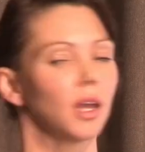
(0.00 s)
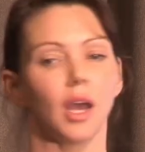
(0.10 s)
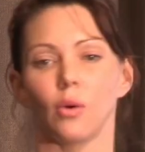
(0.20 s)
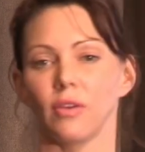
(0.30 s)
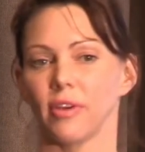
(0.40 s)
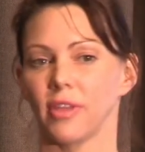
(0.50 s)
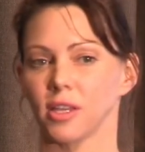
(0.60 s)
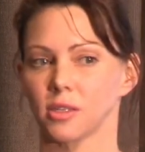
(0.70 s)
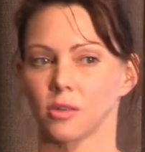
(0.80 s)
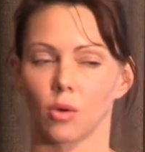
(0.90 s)
However,
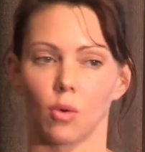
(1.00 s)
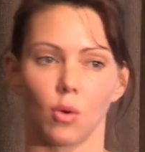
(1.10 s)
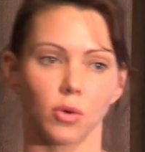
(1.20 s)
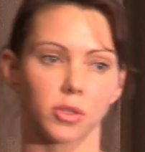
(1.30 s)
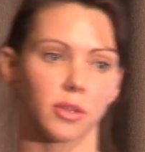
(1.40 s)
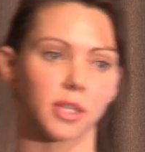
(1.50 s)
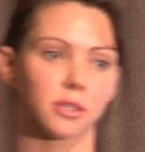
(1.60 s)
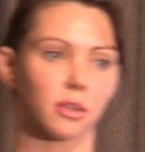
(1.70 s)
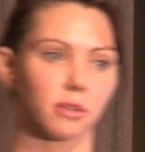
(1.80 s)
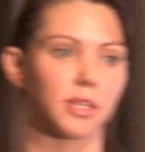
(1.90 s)
that's not all. So that's
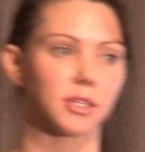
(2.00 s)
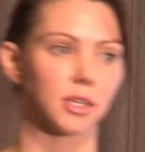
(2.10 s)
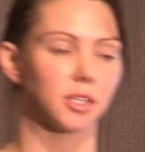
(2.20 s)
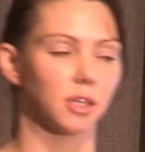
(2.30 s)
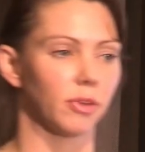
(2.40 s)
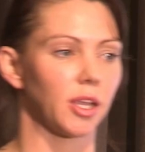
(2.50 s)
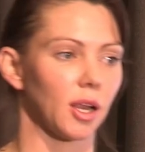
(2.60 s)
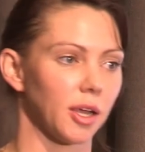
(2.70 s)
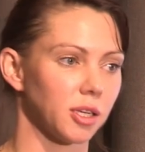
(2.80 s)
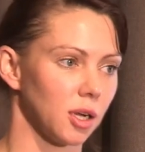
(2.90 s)
the three sixty
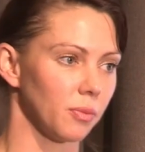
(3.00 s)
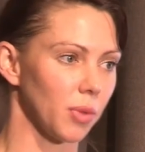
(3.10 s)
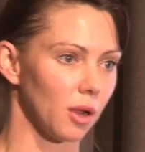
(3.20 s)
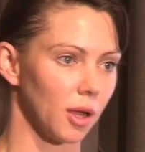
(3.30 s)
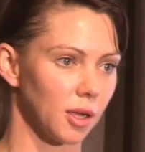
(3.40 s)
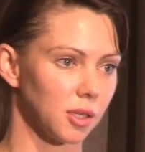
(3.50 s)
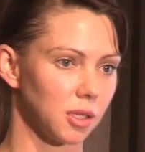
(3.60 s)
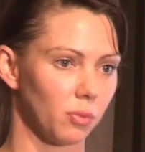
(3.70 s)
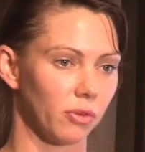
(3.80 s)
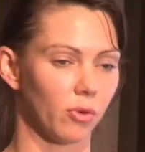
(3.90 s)
regulation, but like I
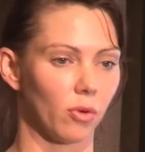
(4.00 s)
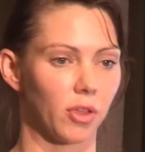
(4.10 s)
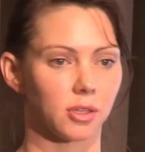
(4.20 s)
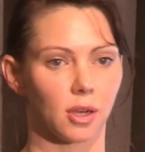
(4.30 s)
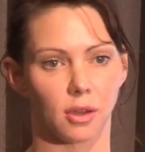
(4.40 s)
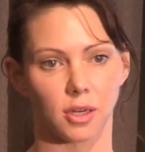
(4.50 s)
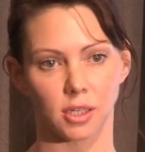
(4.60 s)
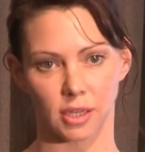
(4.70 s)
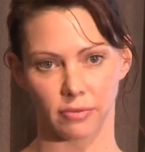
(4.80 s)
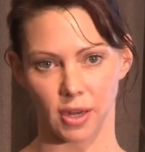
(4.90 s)
said before, there's a lot of
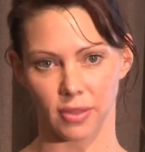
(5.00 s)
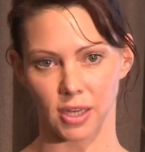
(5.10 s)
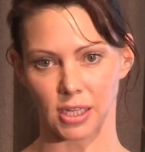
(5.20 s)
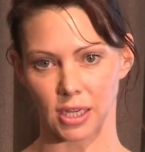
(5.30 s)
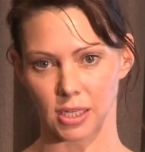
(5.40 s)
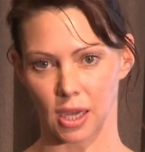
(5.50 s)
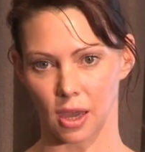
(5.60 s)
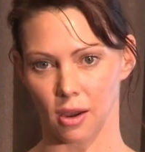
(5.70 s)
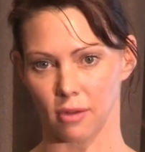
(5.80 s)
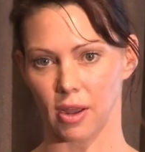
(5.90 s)
devil in the
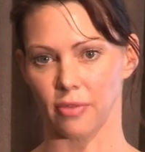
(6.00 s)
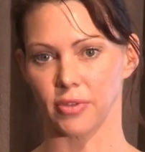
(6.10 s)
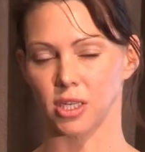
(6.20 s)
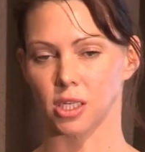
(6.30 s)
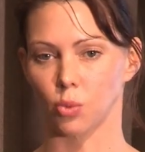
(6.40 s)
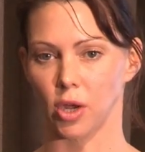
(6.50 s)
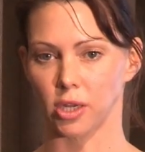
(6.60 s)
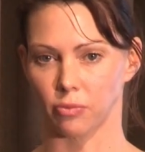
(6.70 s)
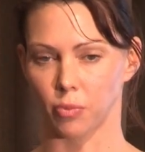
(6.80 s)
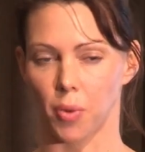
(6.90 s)
detail around these
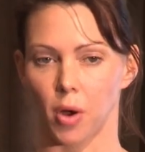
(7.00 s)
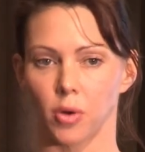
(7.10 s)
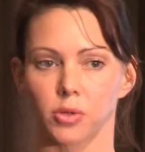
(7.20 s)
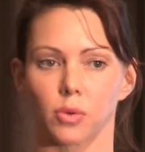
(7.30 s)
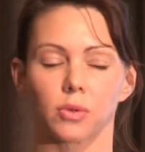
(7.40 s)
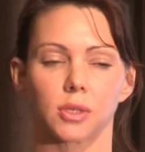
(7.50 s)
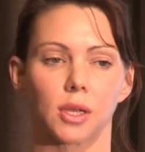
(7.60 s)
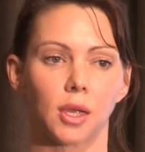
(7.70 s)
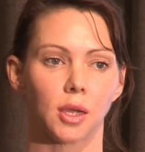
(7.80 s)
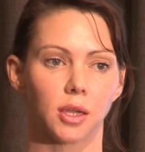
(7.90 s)
suite of proposals.
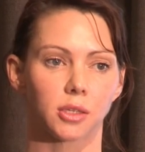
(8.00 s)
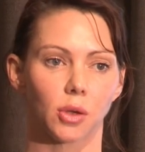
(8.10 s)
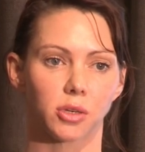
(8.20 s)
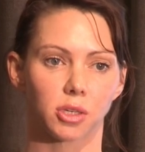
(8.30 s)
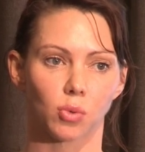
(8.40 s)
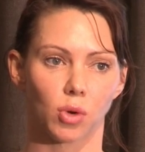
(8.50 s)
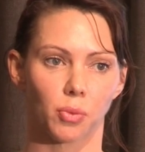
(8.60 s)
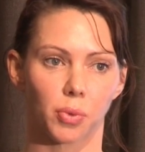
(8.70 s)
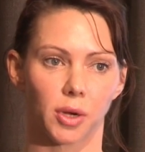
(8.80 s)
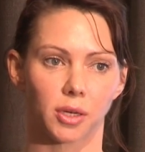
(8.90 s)
And so I just want
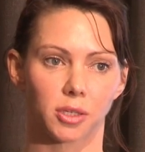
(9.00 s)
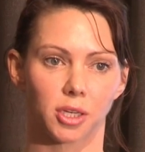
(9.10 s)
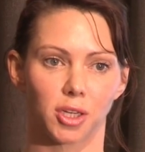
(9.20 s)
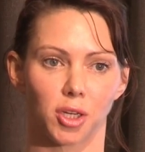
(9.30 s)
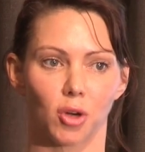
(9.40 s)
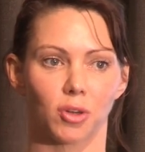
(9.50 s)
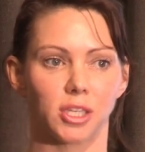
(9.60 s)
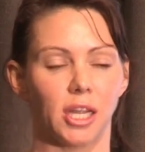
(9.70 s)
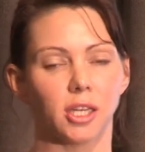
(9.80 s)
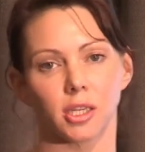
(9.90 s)
to bring to your
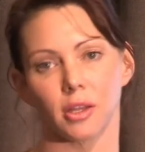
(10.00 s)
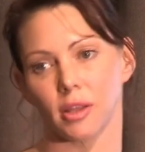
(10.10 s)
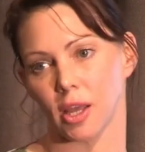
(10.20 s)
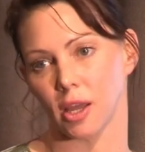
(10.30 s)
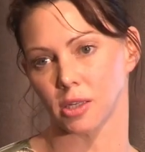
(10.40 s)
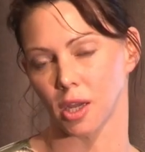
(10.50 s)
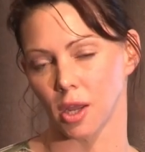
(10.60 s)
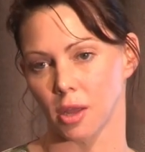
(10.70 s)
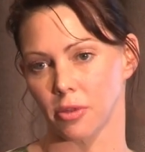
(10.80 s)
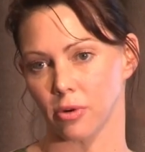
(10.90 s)
attention that
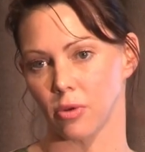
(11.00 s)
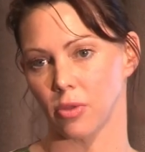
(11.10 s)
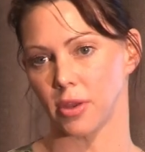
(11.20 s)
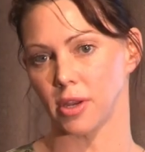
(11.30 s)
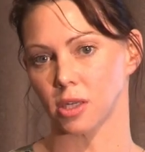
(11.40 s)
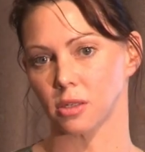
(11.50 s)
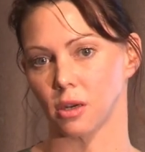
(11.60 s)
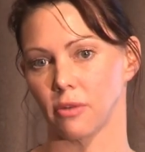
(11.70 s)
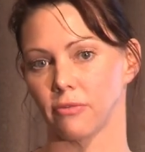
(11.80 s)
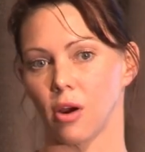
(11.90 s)
through the
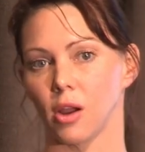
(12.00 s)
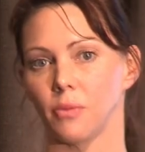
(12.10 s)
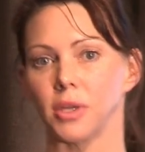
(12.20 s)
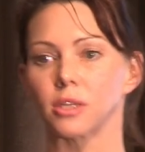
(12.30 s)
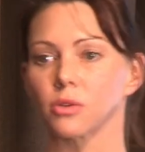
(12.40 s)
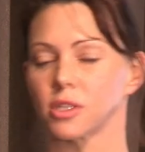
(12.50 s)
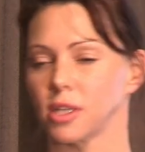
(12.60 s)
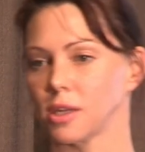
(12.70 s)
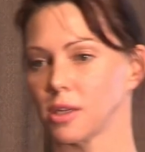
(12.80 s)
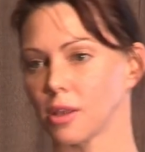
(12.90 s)
National Environmental
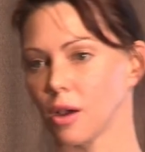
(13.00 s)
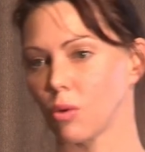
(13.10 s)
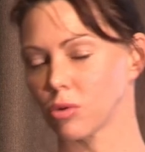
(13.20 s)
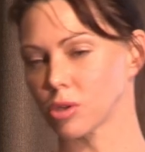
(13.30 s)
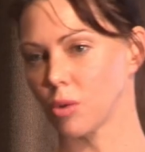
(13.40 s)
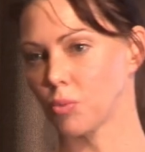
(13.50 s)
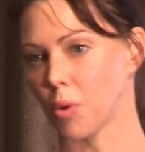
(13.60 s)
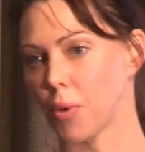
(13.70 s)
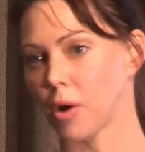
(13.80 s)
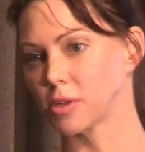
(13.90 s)
Standard, they're also
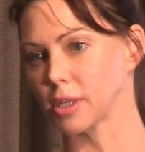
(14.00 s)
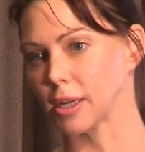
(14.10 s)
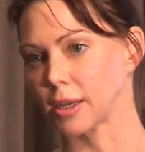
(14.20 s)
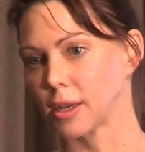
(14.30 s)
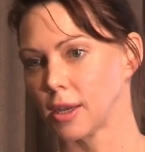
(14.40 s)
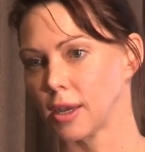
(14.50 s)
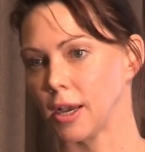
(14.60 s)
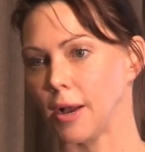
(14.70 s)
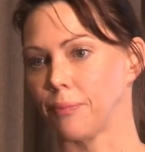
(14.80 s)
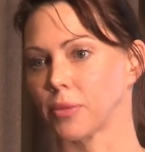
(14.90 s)
proposing
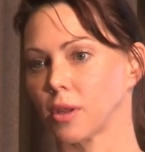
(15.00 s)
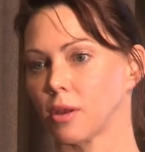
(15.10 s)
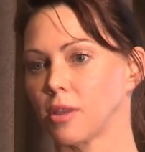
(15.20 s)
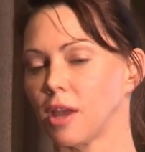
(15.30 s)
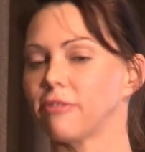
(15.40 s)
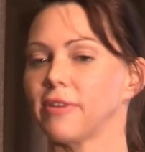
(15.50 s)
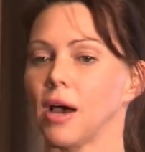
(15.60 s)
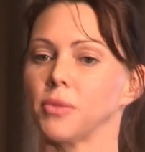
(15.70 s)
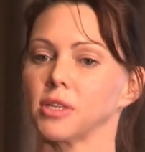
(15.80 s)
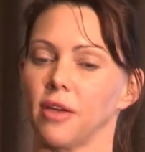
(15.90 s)
um, that
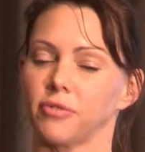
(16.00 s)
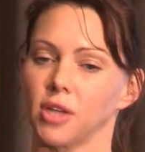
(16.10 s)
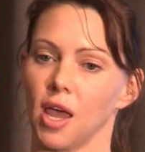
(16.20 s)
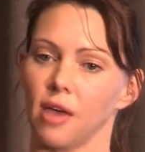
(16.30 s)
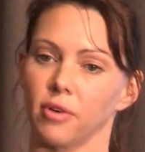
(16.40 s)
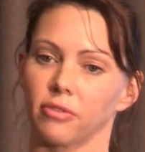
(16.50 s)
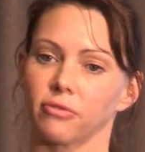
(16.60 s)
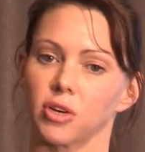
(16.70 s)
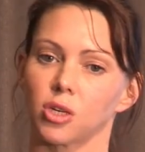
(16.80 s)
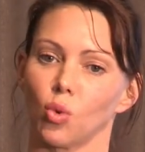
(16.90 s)
farmers have to have a
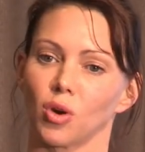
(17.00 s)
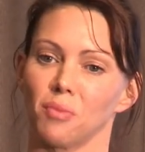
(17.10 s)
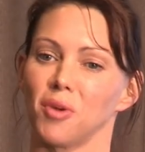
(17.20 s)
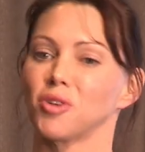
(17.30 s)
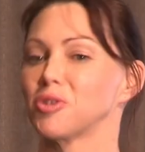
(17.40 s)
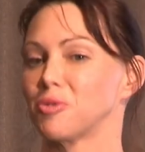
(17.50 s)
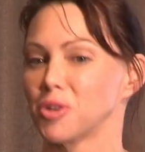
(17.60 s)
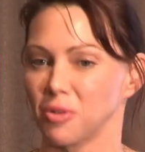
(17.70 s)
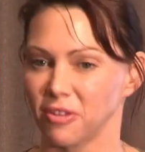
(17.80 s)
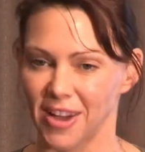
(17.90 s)
freshwater module
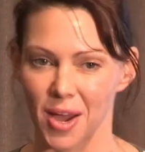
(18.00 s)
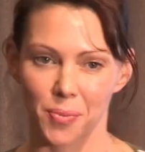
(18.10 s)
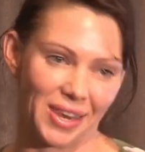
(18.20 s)
to a farm